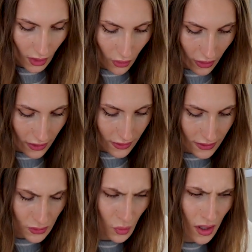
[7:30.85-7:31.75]
Okay,
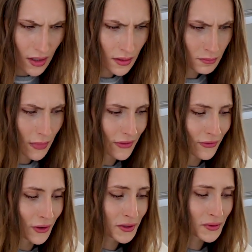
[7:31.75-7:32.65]
this one, my
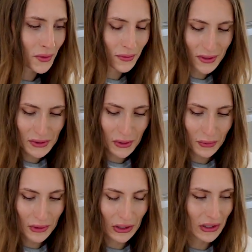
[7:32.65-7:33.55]
first one was so
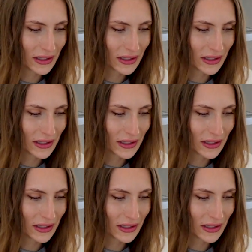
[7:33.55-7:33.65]
good.